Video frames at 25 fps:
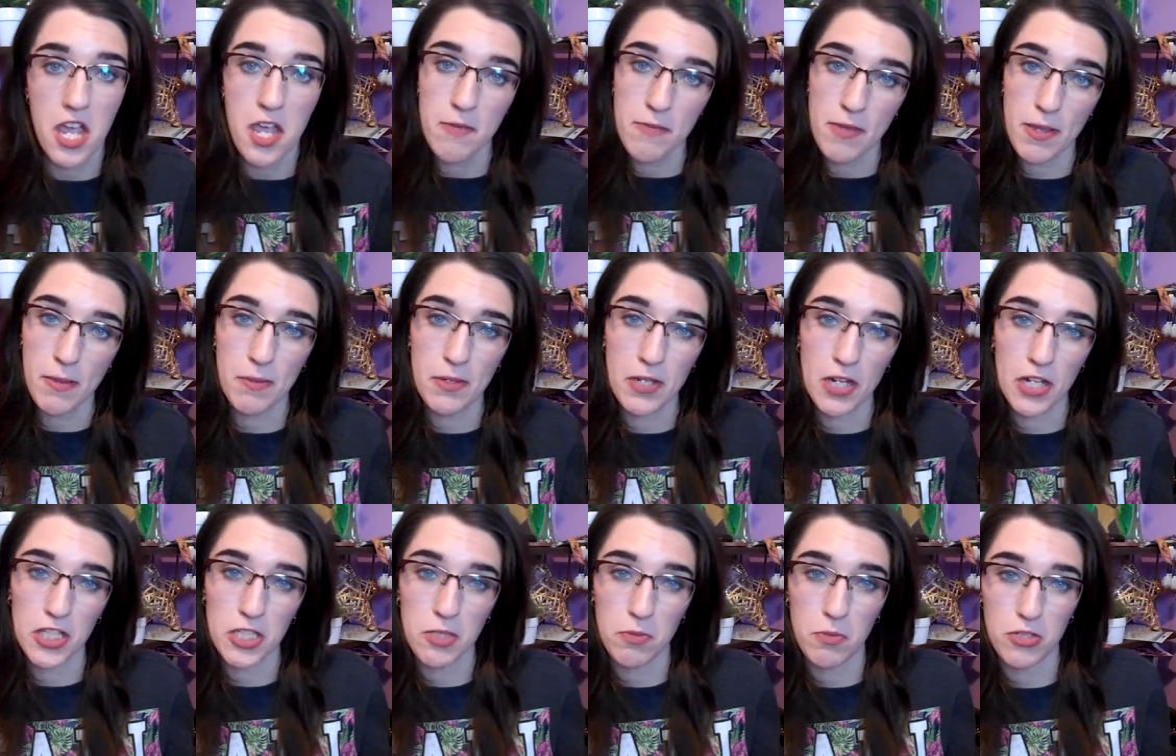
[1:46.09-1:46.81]
Maybe
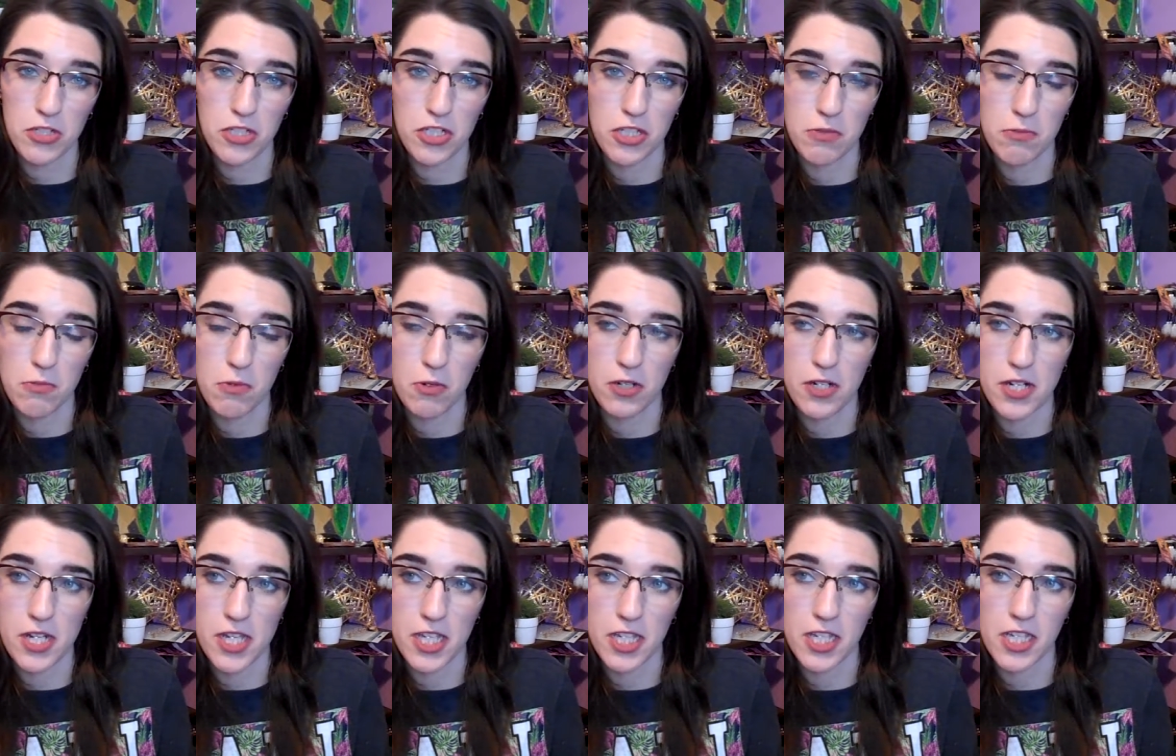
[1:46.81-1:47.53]
not so much in the
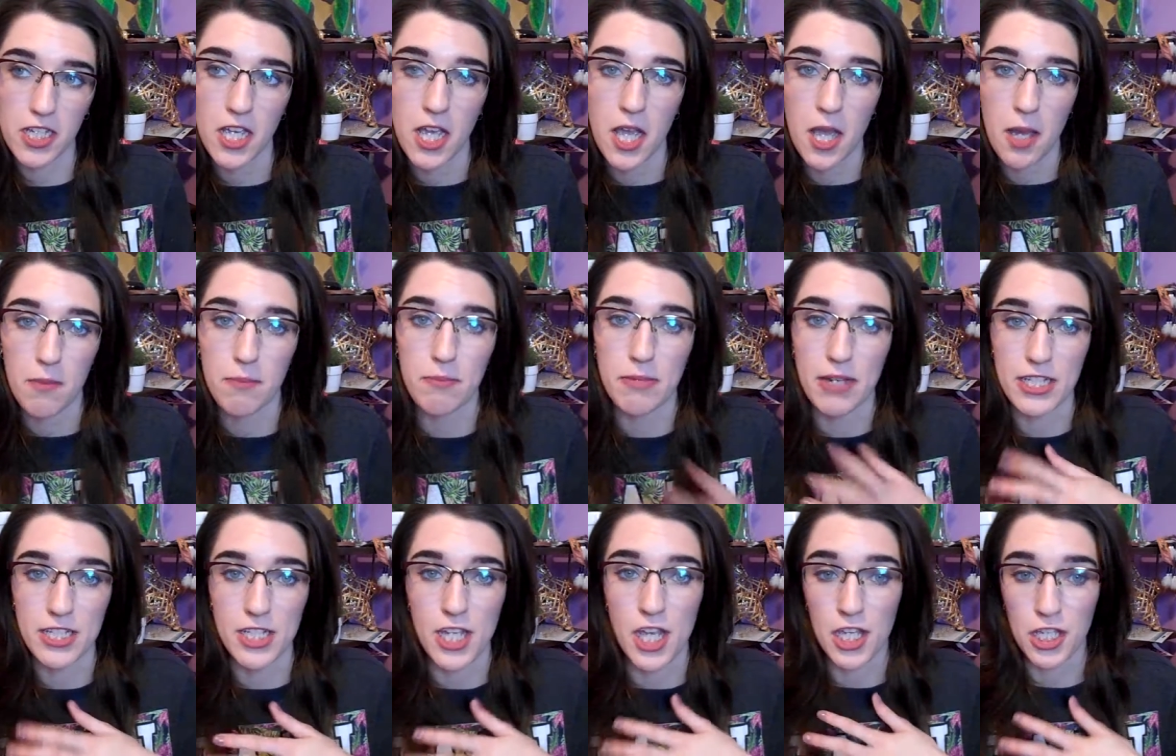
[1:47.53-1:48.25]
morning,
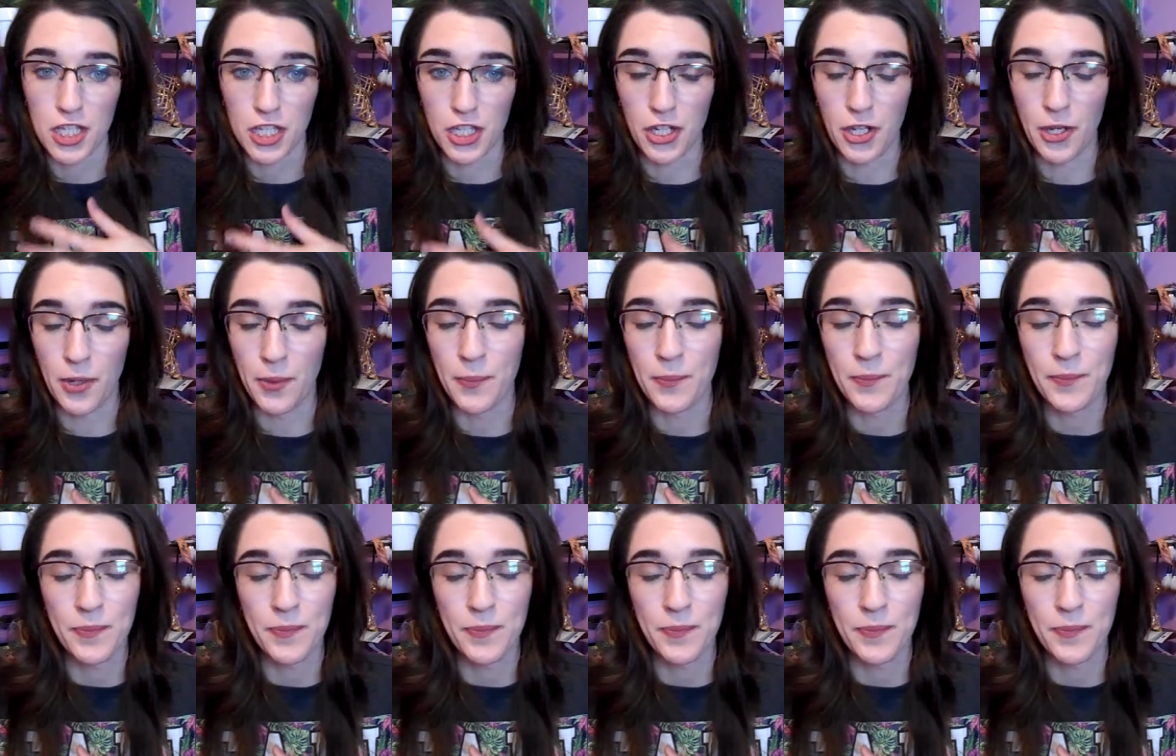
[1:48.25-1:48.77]
but you know.